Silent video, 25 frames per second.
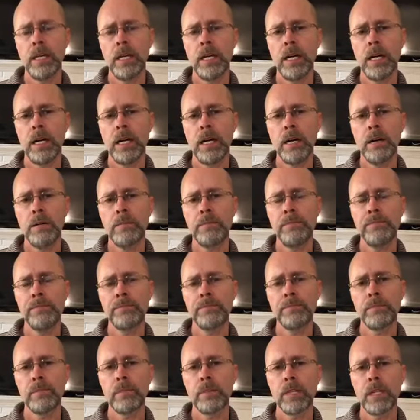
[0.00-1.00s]
um,
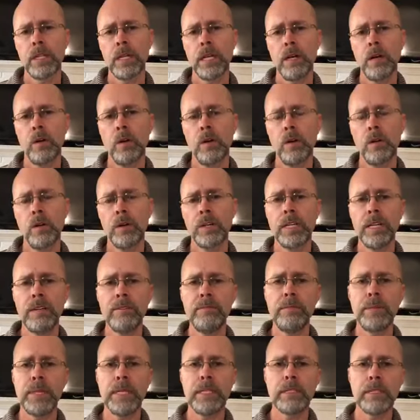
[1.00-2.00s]
or or
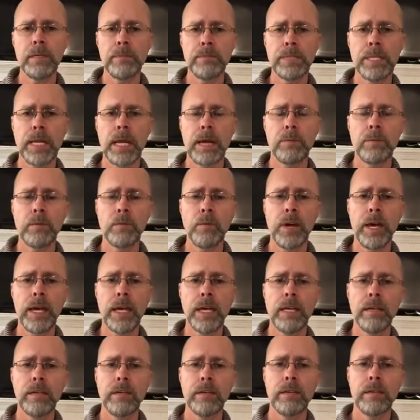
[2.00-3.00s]
give me some type of
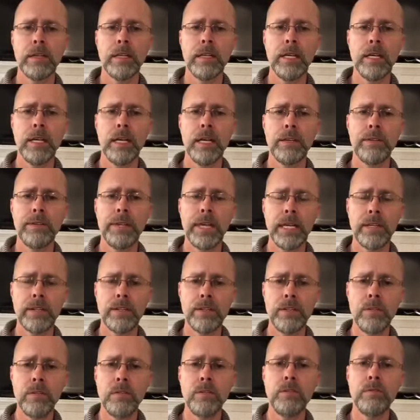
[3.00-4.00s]
way uh, that
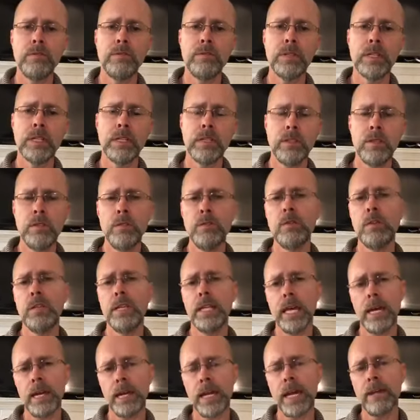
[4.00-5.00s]
you you
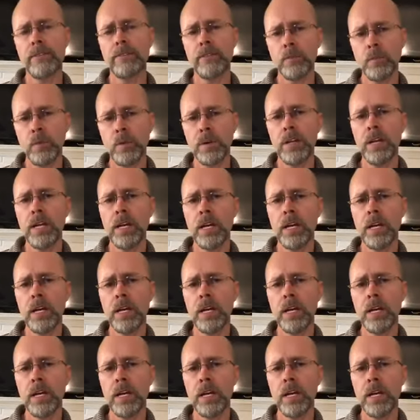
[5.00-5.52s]
let everyone